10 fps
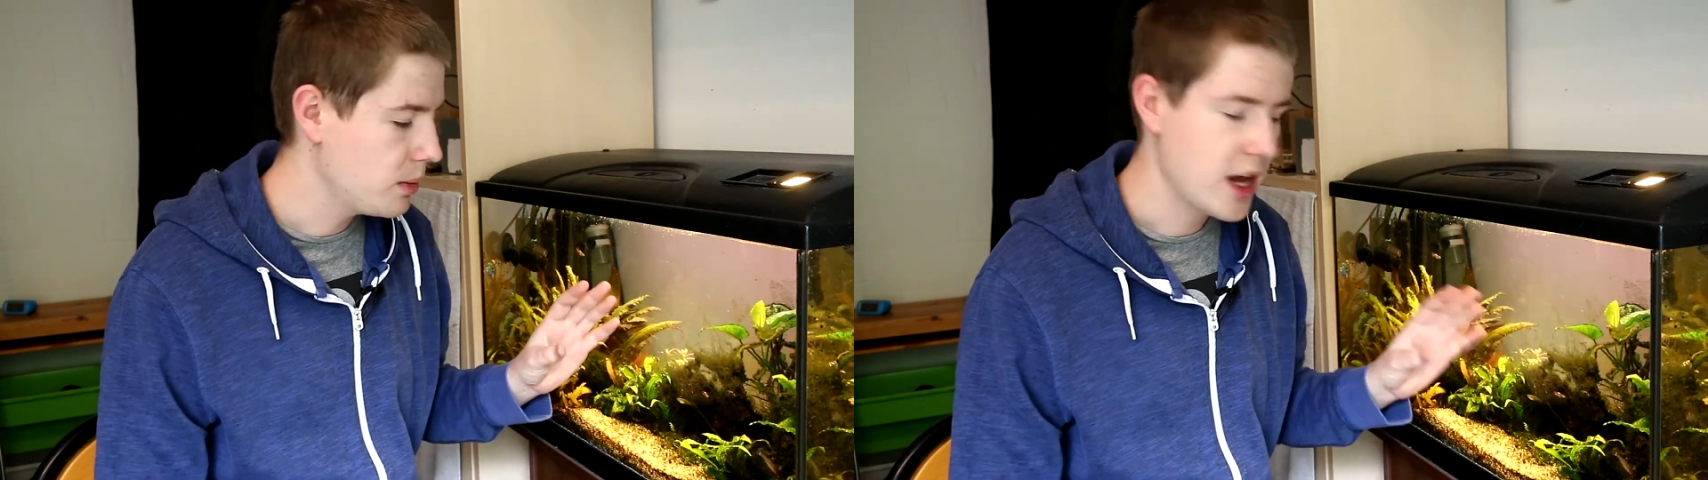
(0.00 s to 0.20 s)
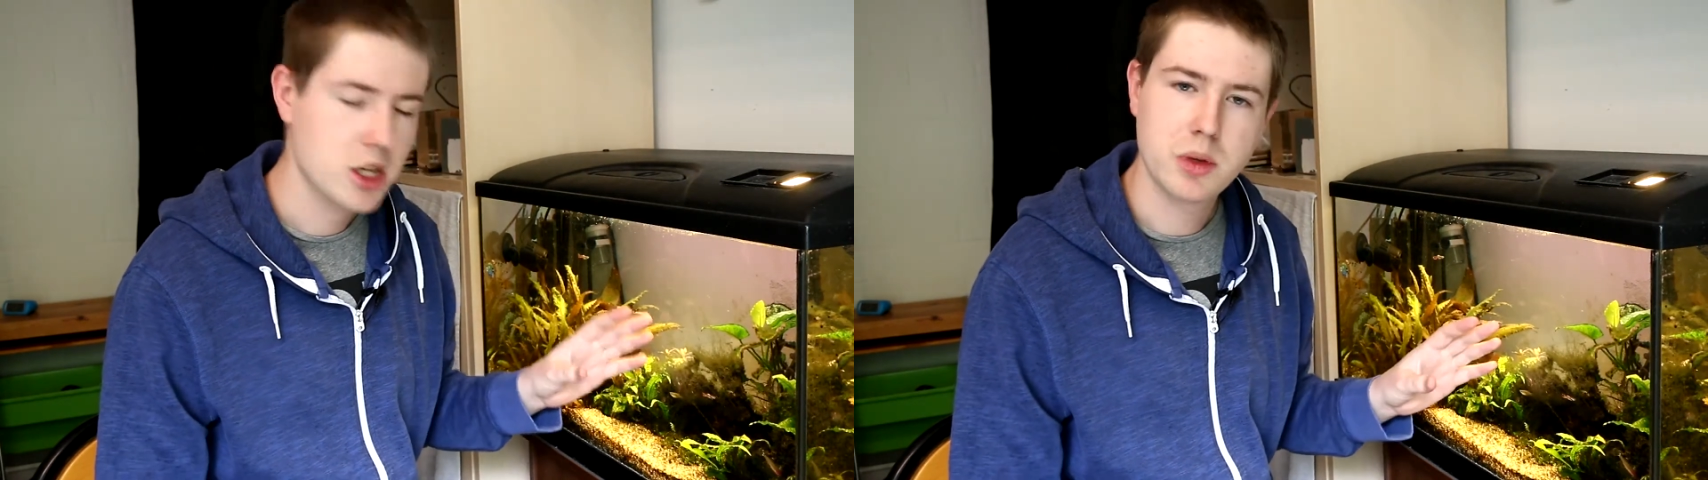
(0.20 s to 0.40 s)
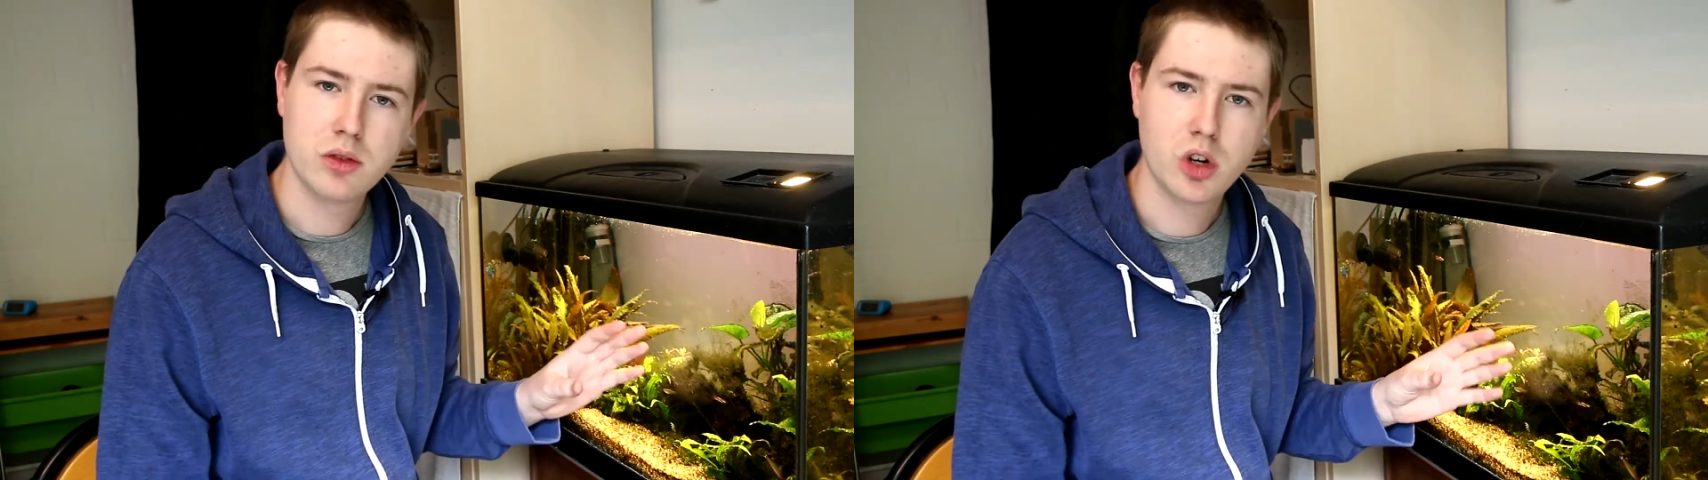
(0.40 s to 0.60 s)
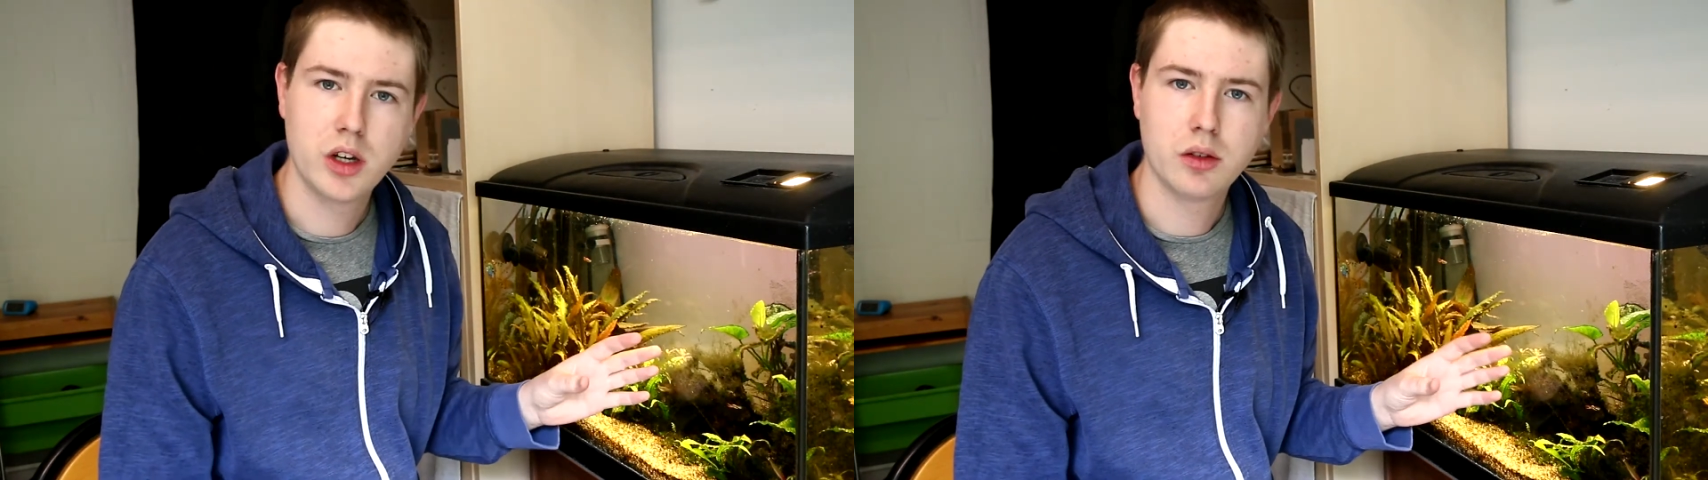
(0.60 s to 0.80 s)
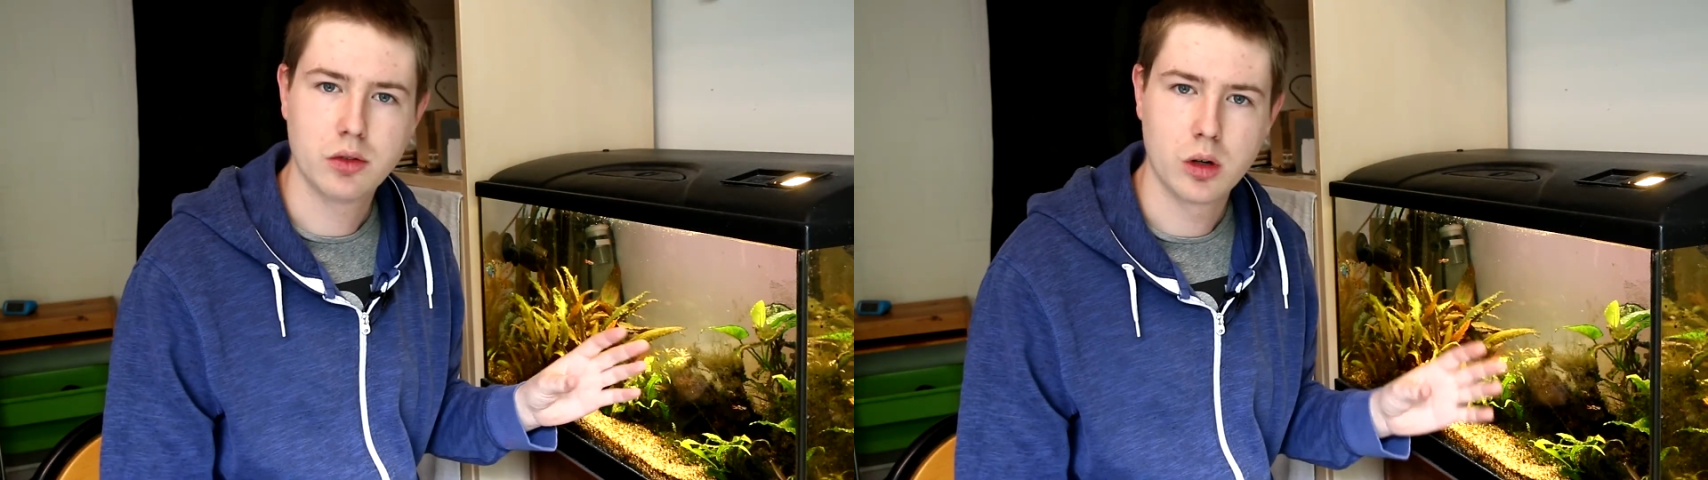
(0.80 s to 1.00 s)
has been
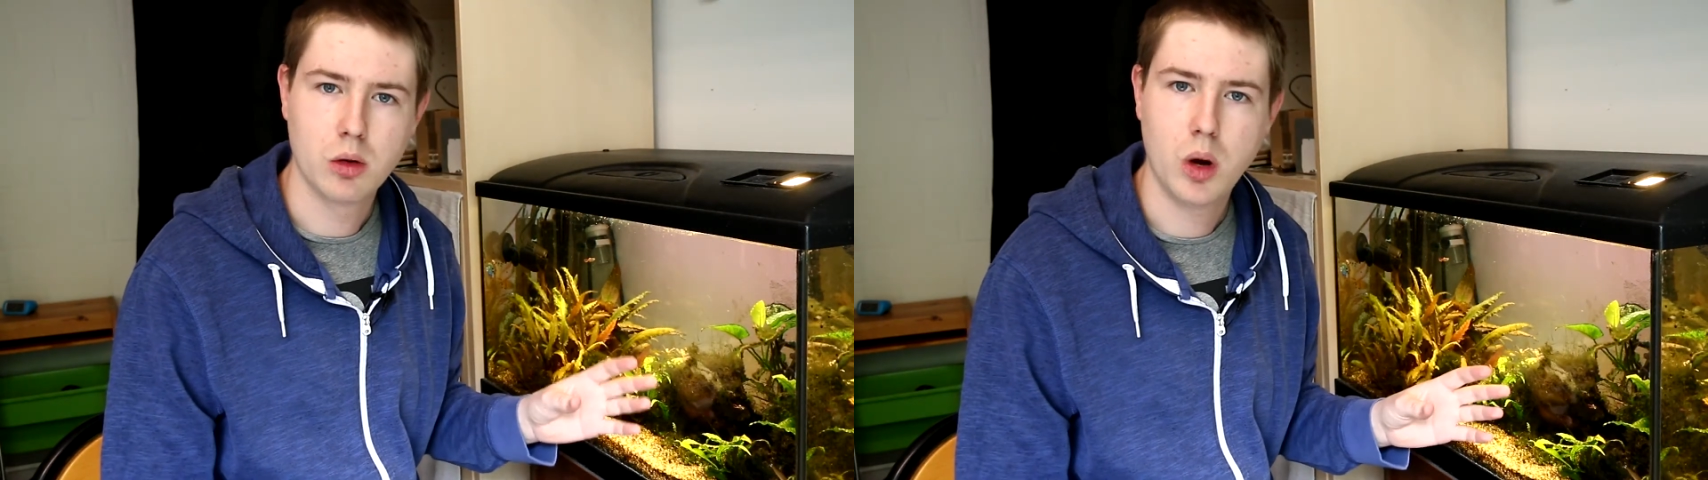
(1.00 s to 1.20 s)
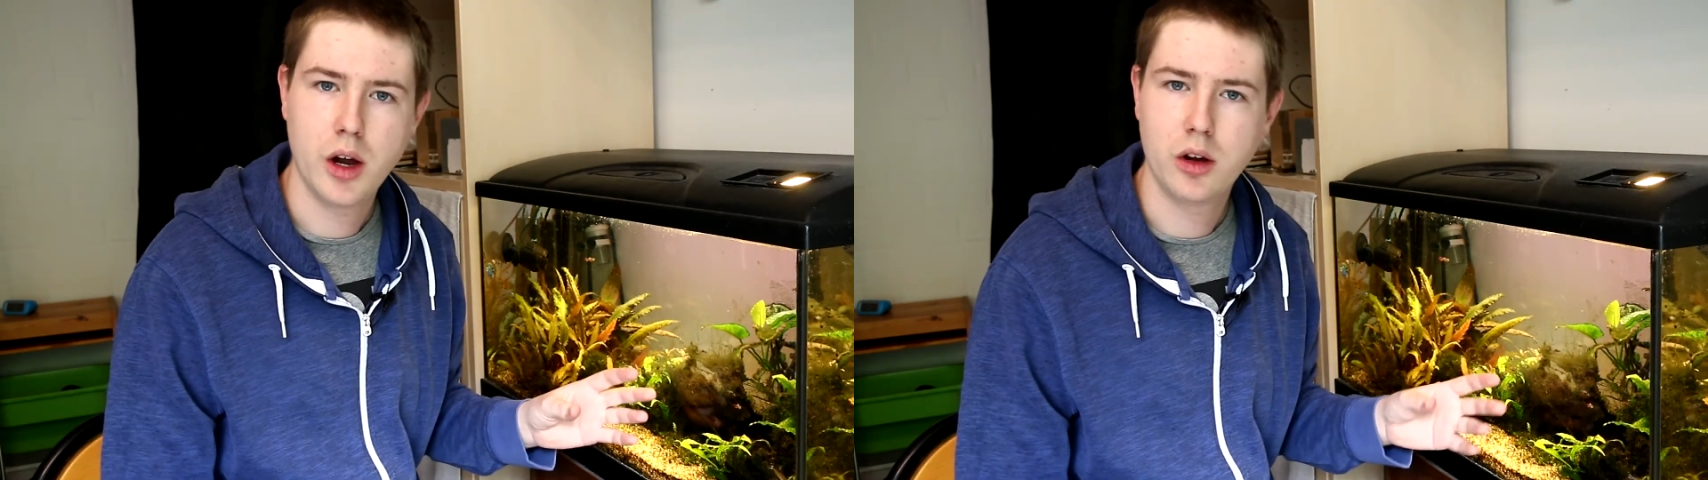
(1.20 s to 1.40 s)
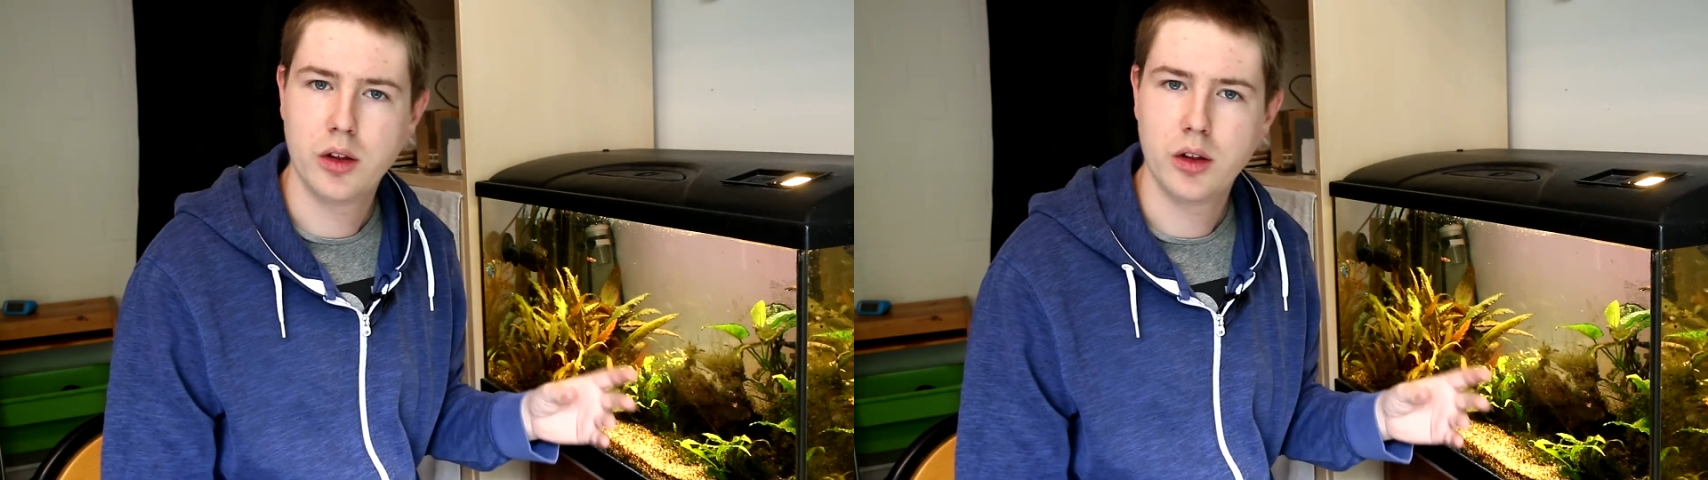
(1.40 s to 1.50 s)
running for a while,